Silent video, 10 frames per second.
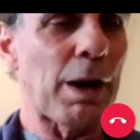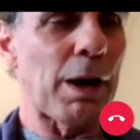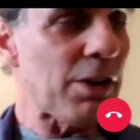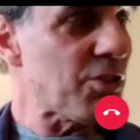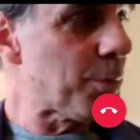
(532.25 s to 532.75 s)

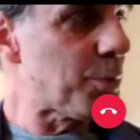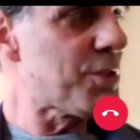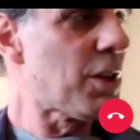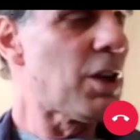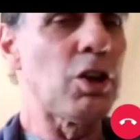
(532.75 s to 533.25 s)
With
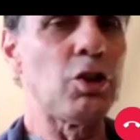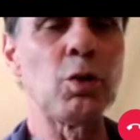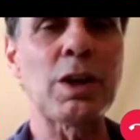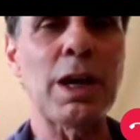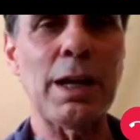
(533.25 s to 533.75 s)
biceps,
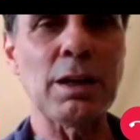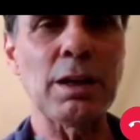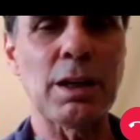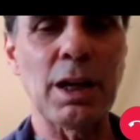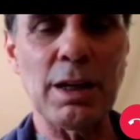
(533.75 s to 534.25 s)
you
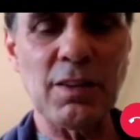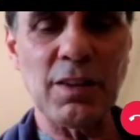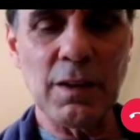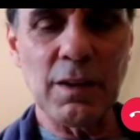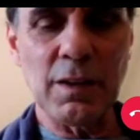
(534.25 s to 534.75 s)
can
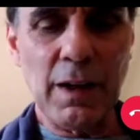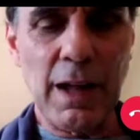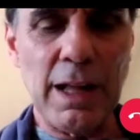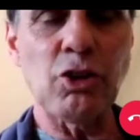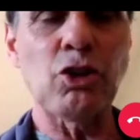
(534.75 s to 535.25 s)
get,
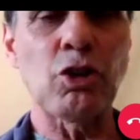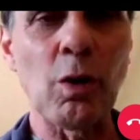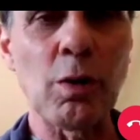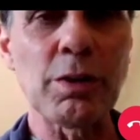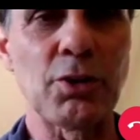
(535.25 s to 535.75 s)

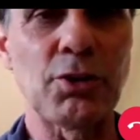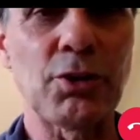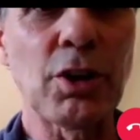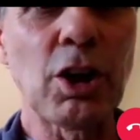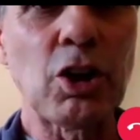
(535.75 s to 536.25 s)
and
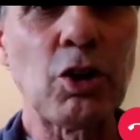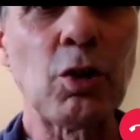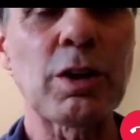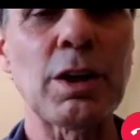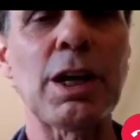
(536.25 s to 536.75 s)
shoulders,
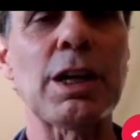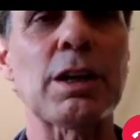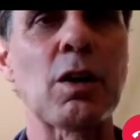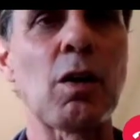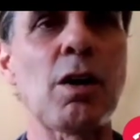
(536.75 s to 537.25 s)
you
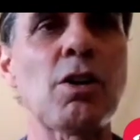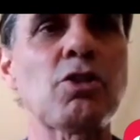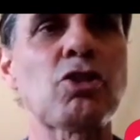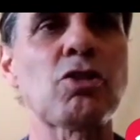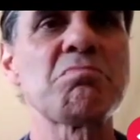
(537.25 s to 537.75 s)
can get
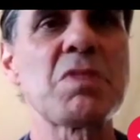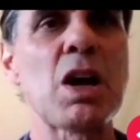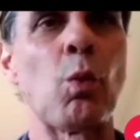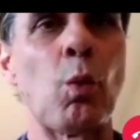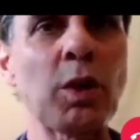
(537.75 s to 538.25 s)

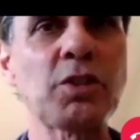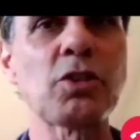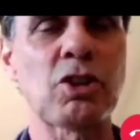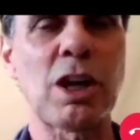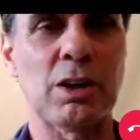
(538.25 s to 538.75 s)
large
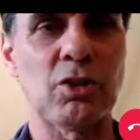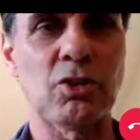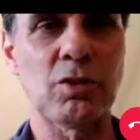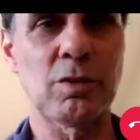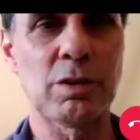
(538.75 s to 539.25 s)
water
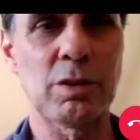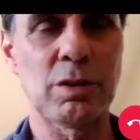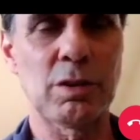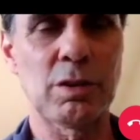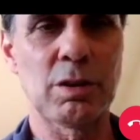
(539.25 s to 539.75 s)
jugs
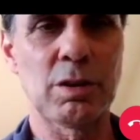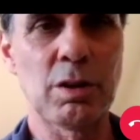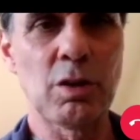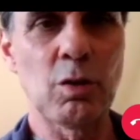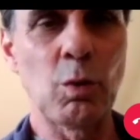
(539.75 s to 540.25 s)

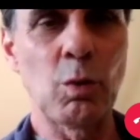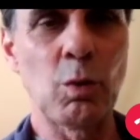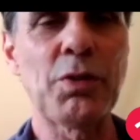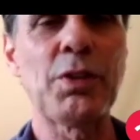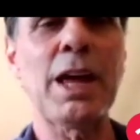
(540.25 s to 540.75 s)

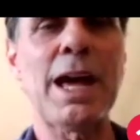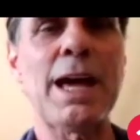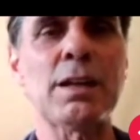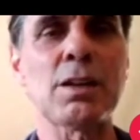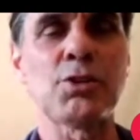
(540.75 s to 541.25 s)
with
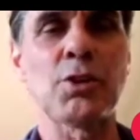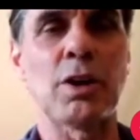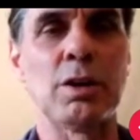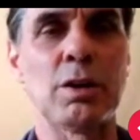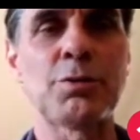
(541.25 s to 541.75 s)
the
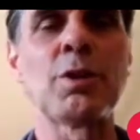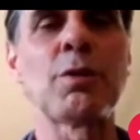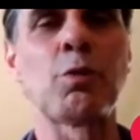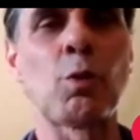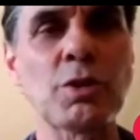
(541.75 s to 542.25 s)
handles on,
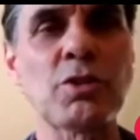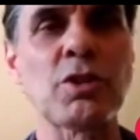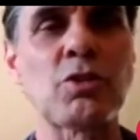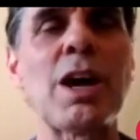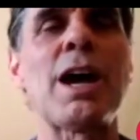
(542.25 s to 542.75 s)
full of
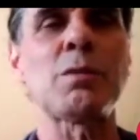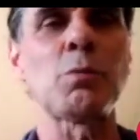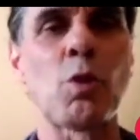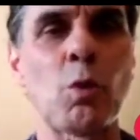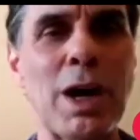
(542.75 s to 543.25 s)
water,
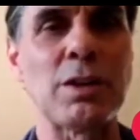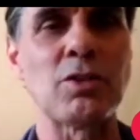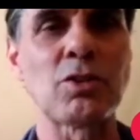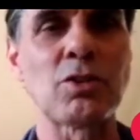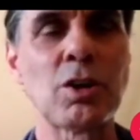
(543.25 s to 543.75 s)
to add more